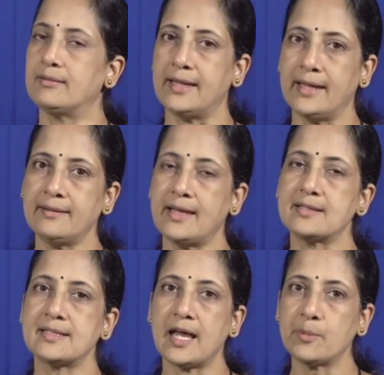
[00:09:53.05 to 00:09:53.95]
then
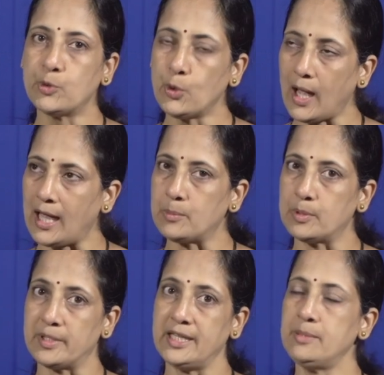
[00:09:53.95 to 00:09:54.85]
there is
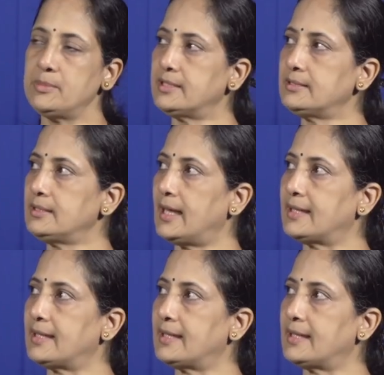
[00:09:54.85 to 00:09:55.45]
hypoalbuminemia,